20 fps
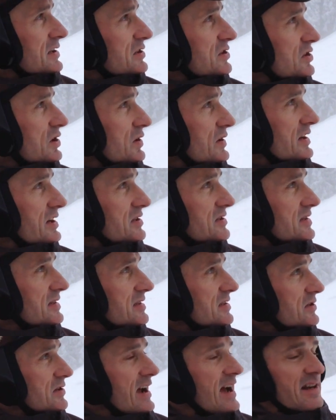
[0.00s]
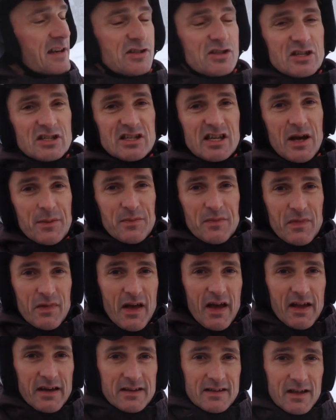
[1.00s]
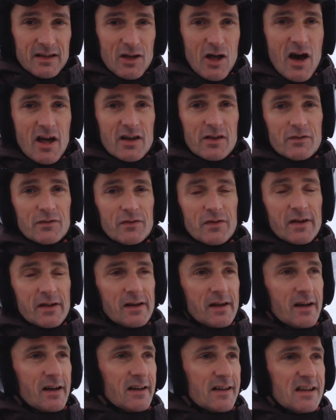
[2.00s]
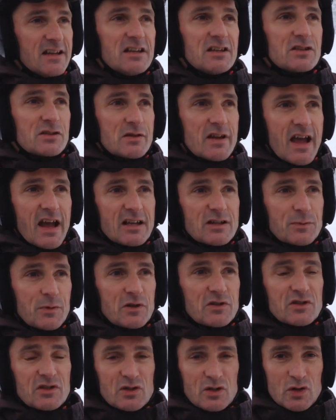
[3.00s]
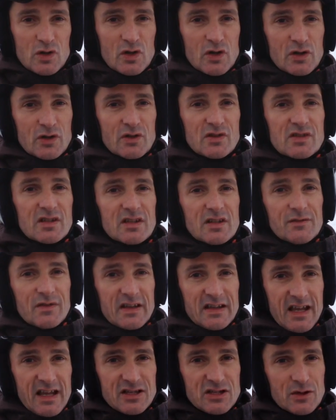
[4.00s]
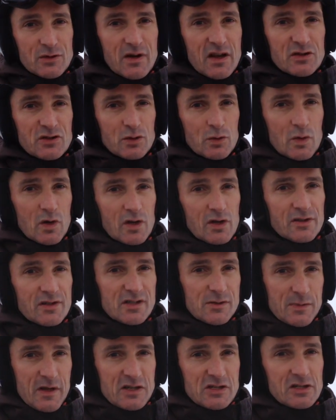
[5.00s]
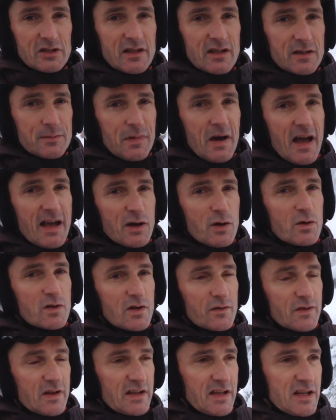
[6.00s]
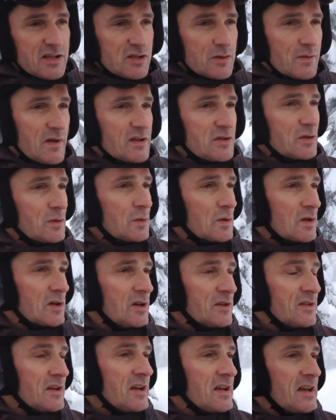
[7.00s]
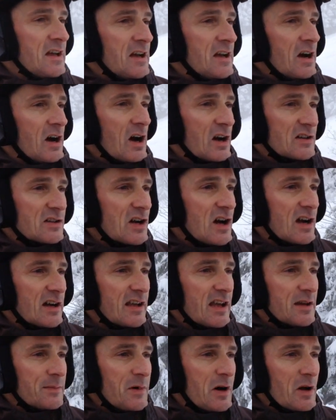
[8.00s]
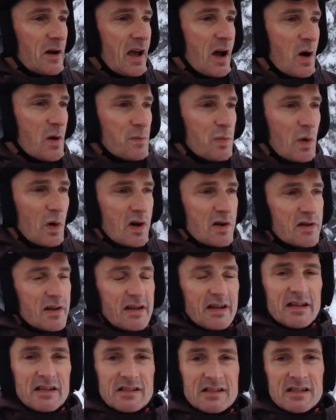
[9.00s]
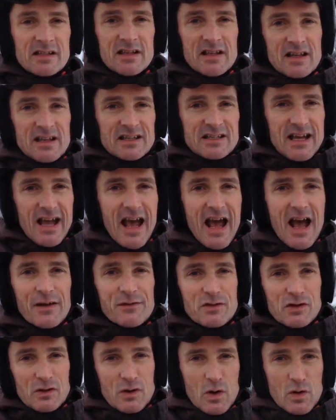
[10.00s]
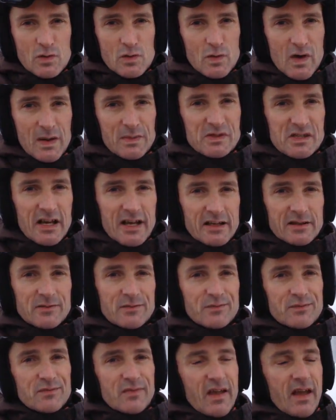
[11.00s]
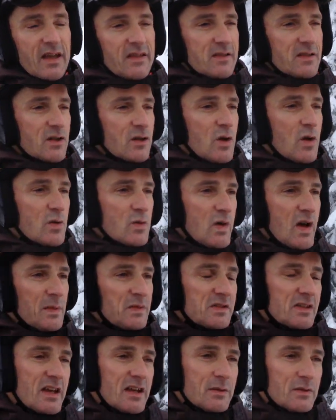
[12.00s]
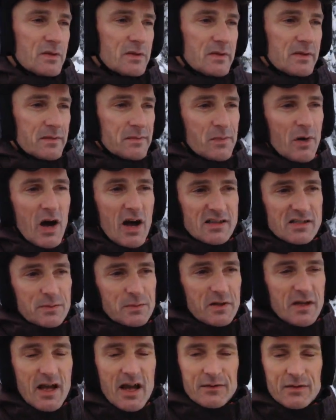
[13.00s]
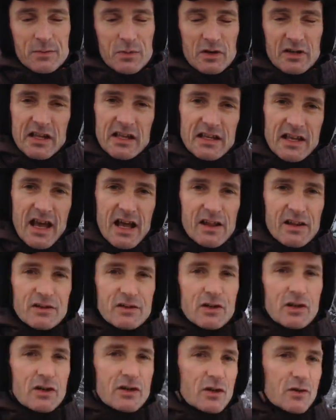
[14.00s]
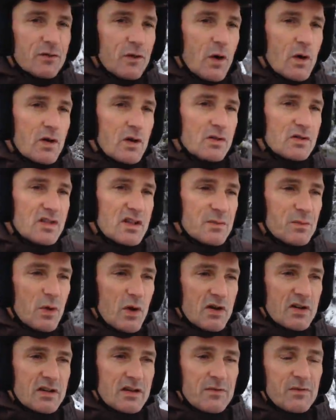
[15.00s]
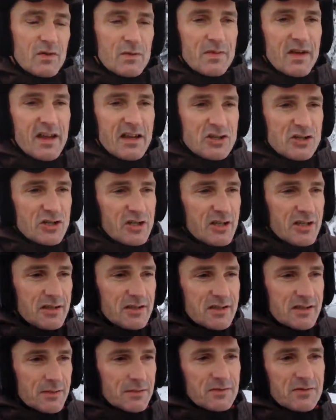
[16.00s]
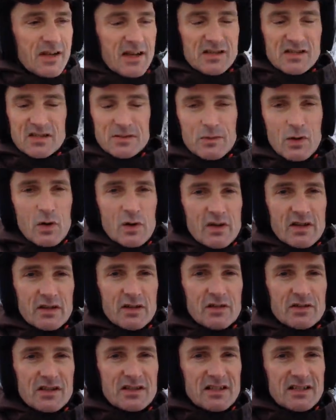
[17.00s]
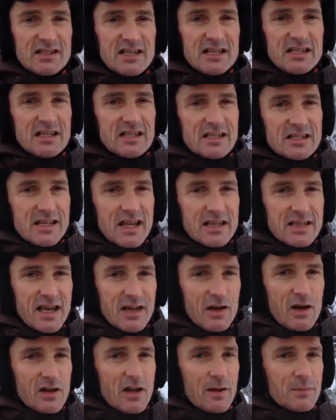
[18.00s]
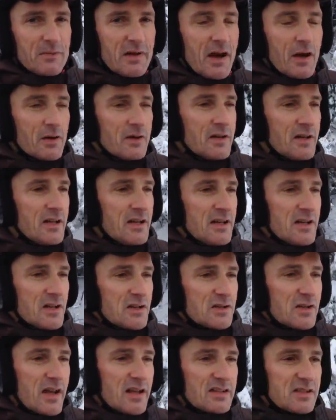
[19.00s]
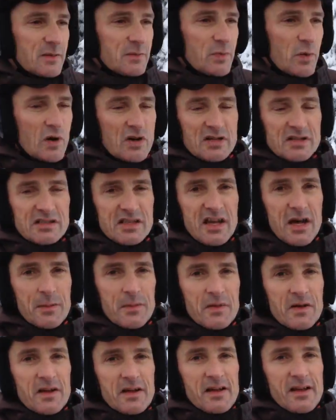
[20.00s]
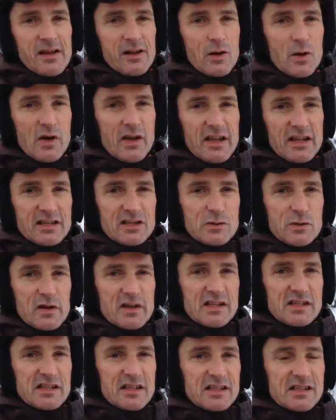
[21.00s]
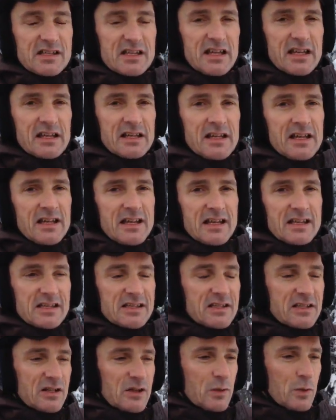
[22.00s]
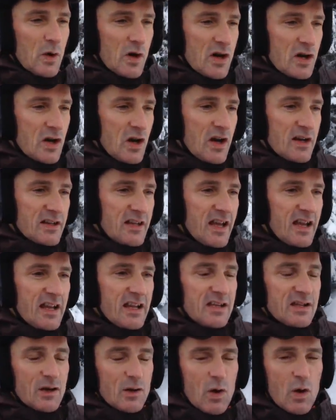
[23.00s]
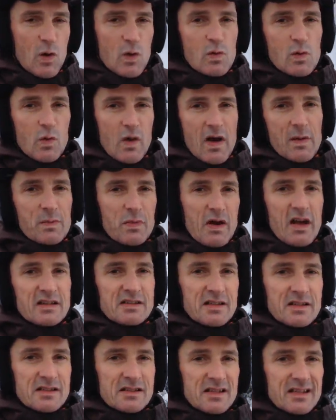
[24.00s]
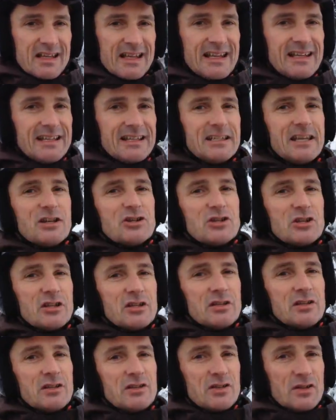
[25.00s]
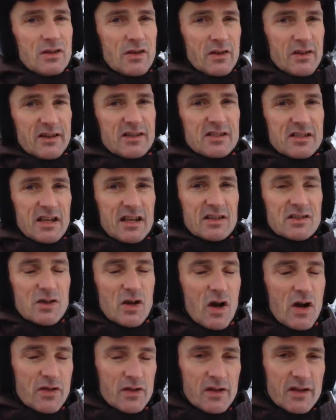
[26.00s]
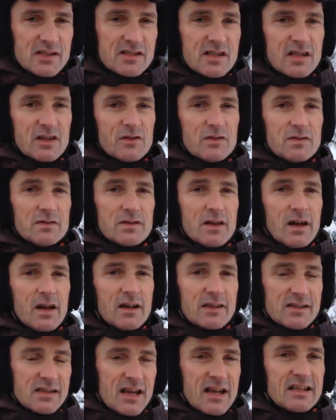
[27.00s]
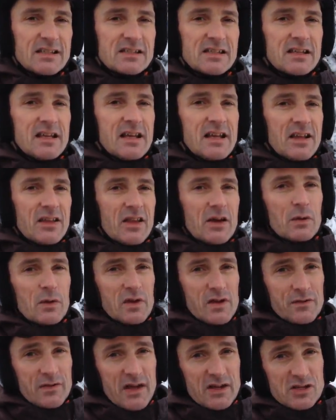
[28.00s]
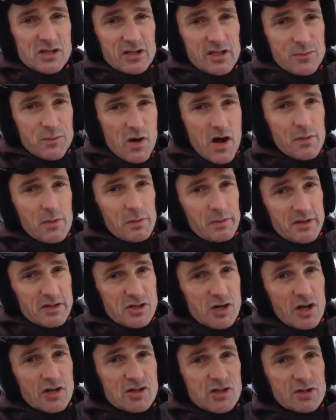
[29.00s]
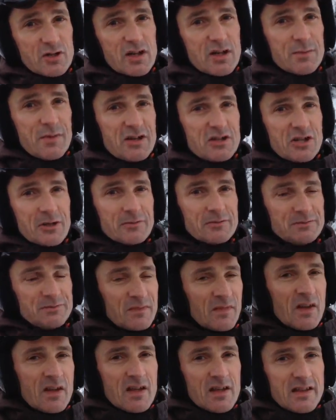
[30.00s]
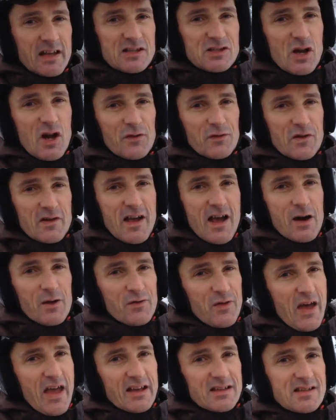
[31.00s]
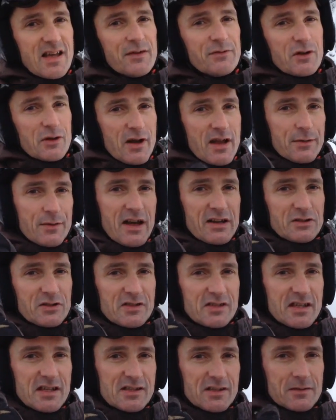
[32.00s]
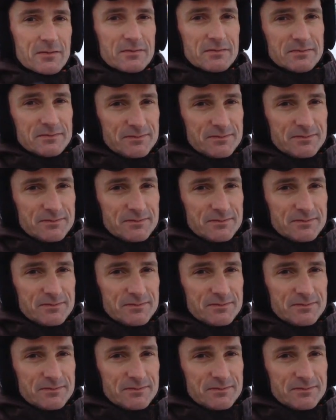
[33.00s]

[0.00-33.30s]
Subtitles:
So here's the strategy tip that a lot of industry experts and gurus in the vacation rental world, especially the by-owner vacation rental world, are talking about how important it is to have your own website. And your own website would possibly have a booking calendar, your photos, the important information, some testimonials, and it's easy to set that all up now. So that's an important tip going into 2016, is to work on getting your own web presence in addition to the listings on the listing sites that will eventually probably charge you a commission. That's all for now. Thanks. Have a great rental season.